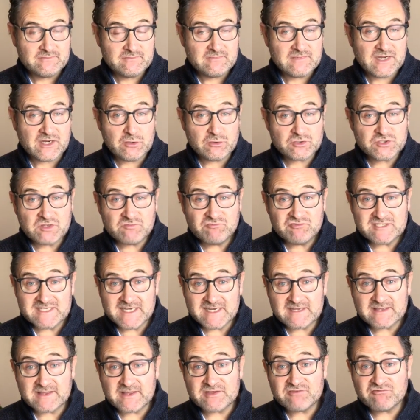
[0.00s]
I also predict
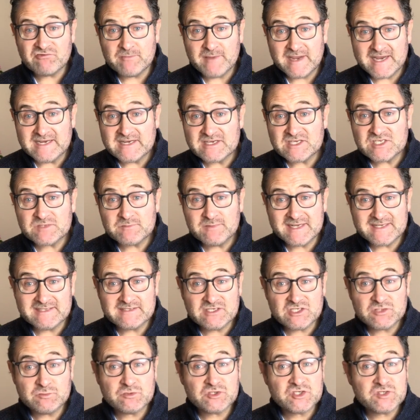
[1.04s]
that the remaining
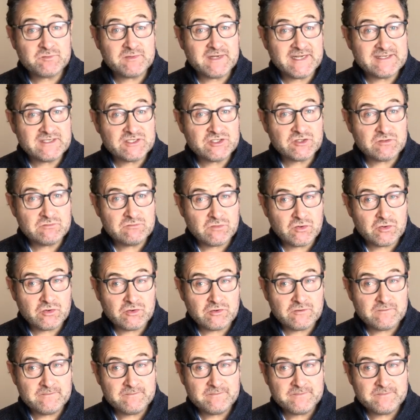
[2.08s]
splinters will splint some more.